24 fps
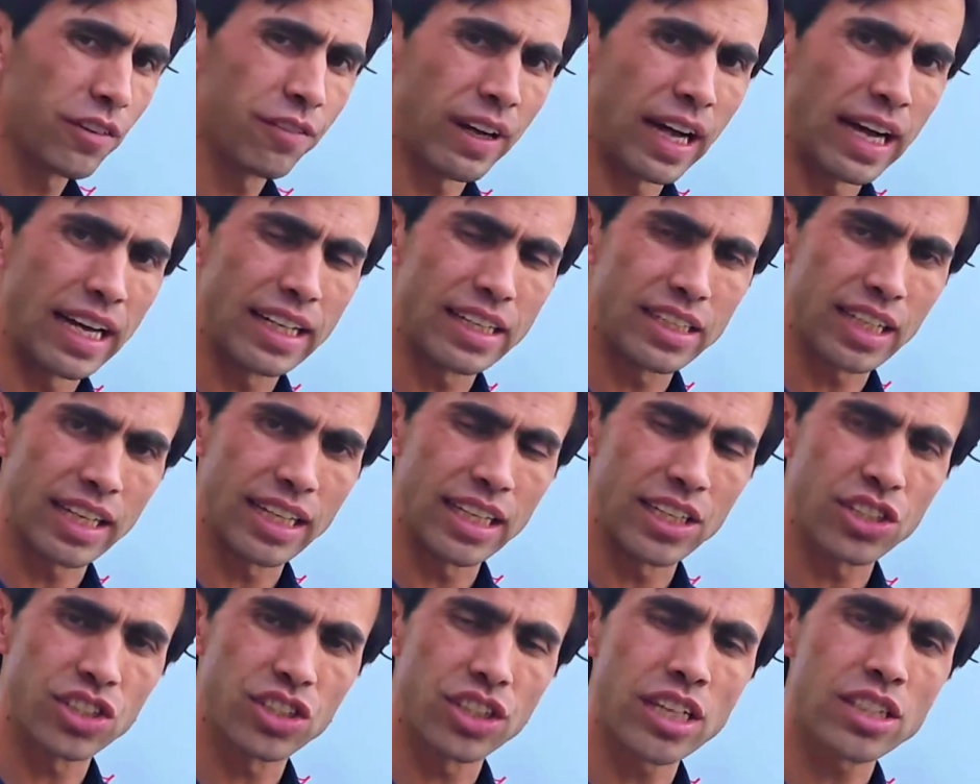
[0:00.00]
function,
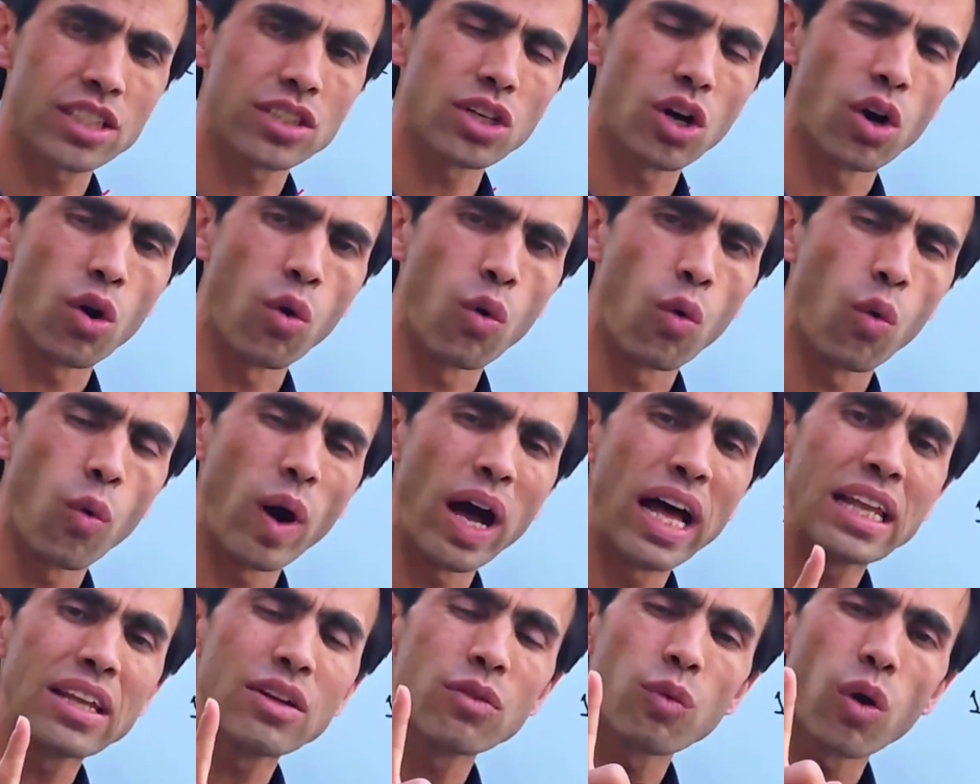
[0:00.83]
is just
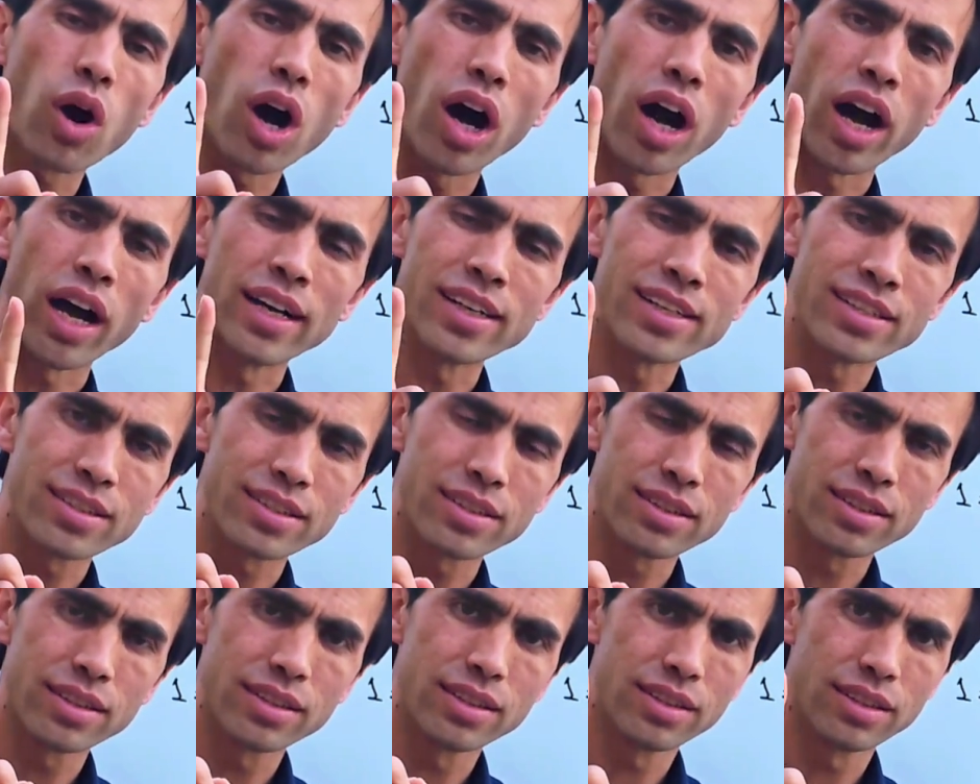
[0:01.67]

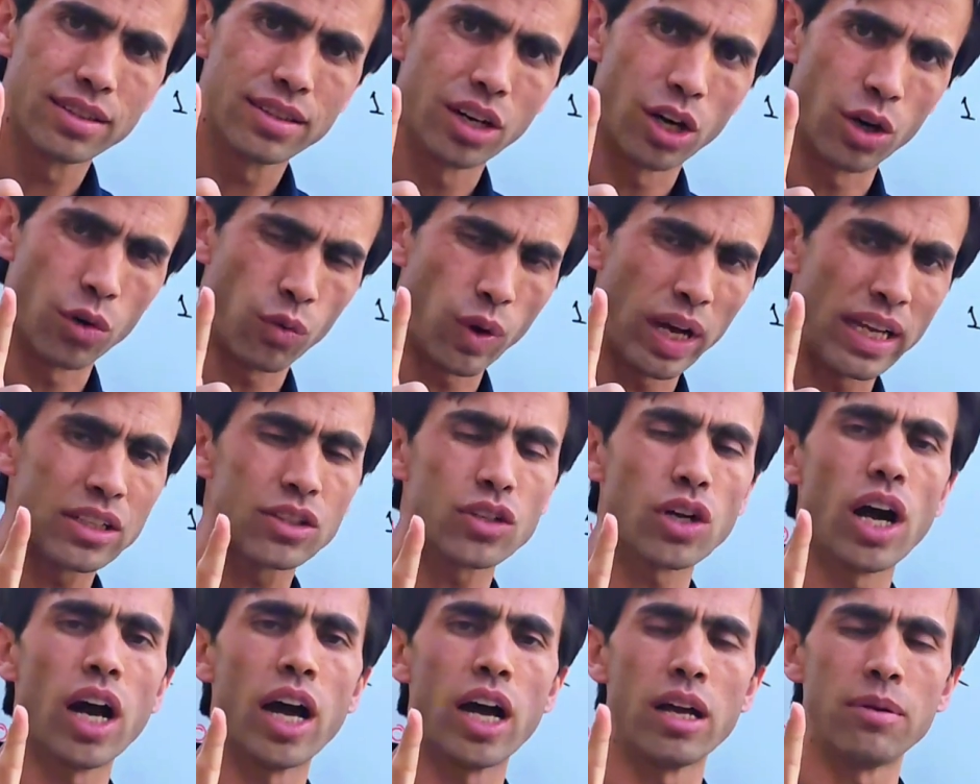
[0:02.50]
one-wise or
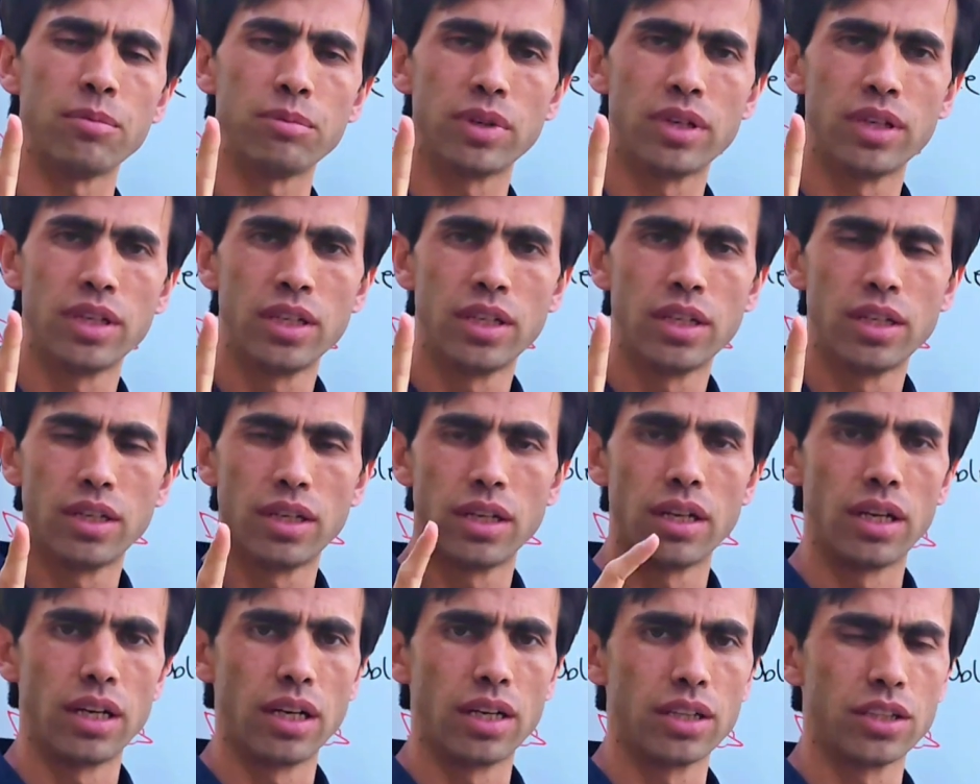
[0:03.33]
one-time
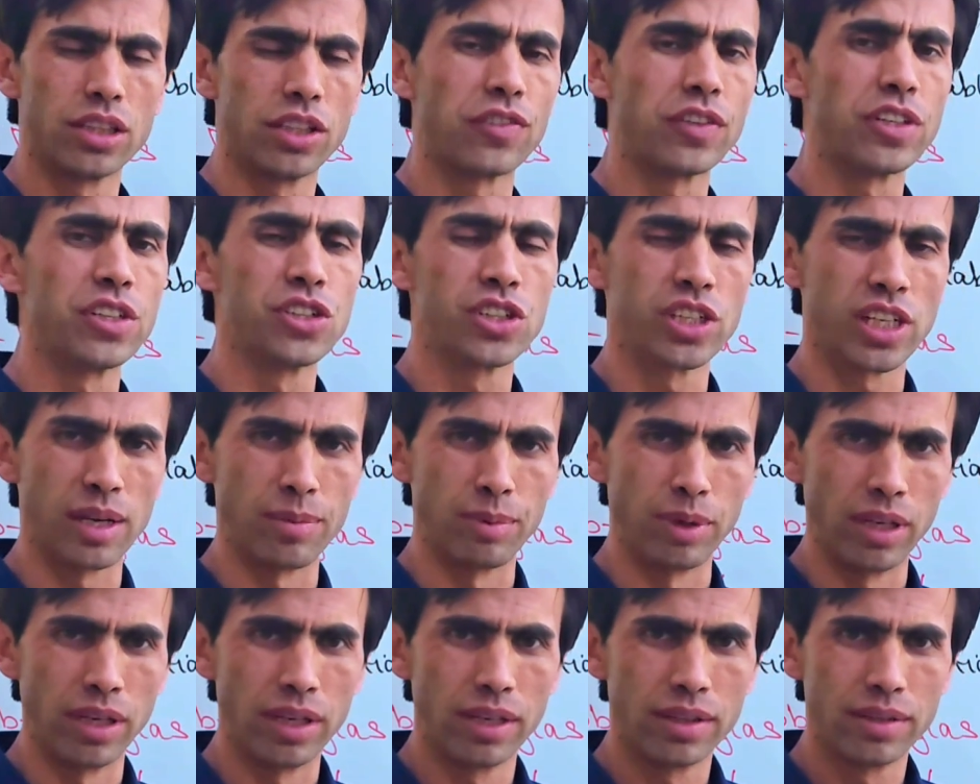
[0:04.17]

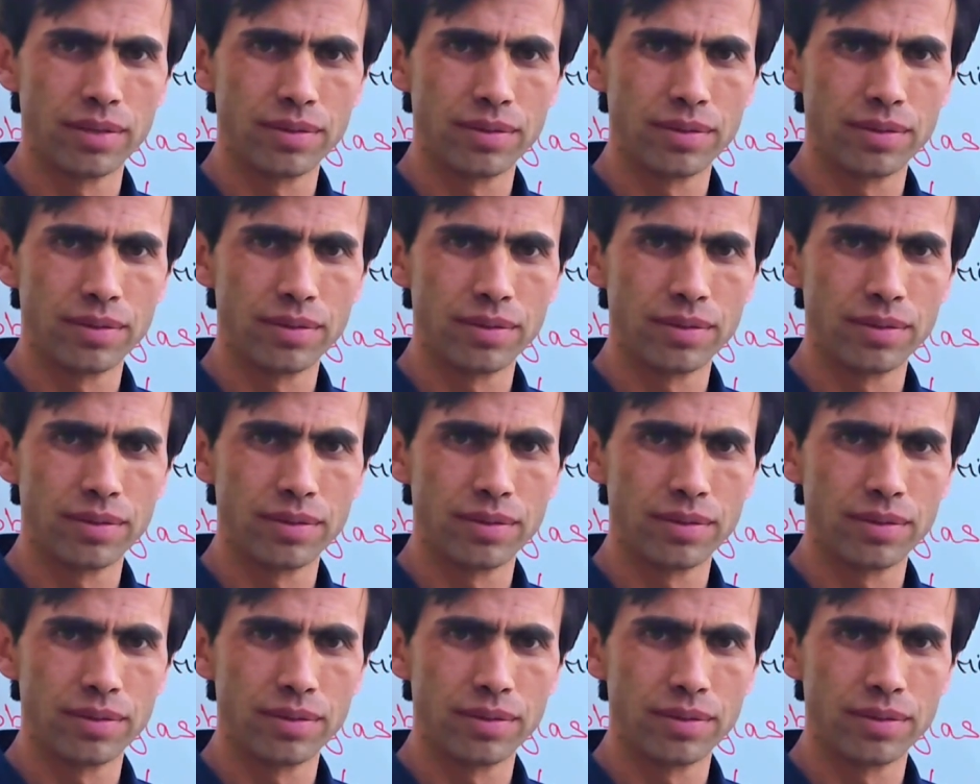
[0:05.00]
differentiable.